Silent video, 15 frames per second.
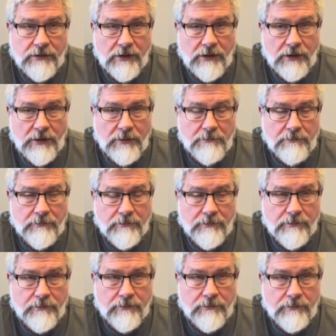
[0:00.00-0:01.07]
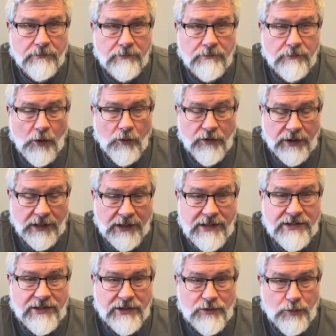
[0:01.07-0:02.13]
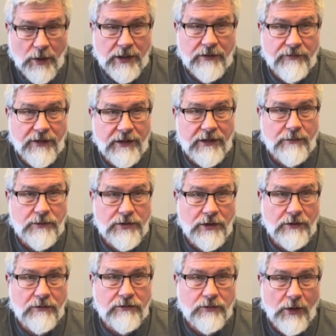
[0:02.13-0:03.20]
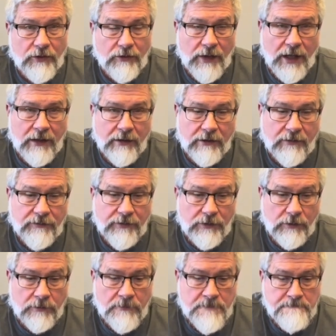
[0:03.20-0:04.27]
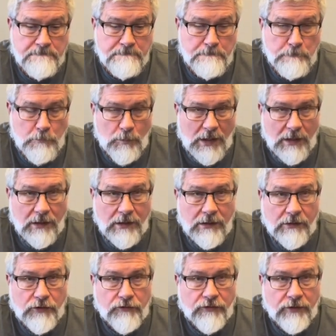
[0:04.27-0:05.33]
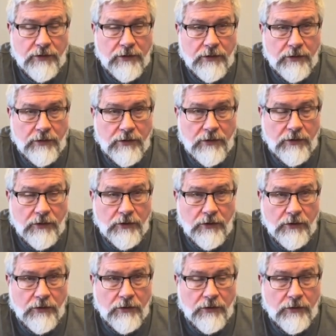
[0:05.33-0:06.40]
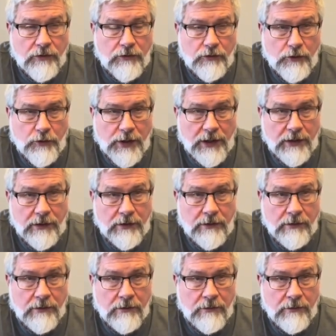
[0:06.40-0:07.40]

or the easiest way to feed themselves while they're out in the field, is you can